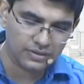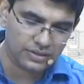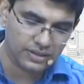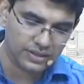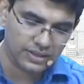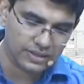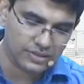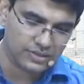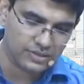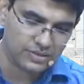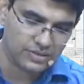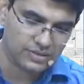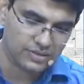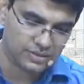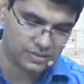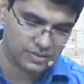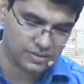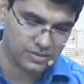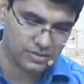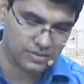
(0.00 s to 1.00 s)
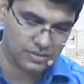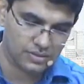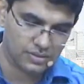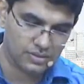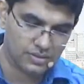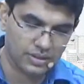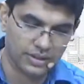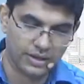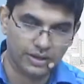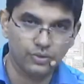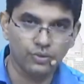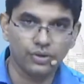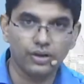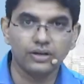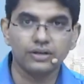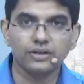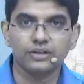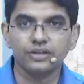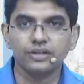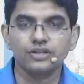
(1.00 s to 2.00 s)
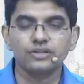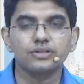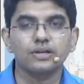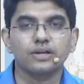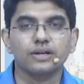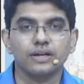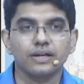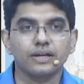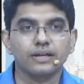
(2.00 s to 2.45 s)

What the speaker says: things and you can reach the correct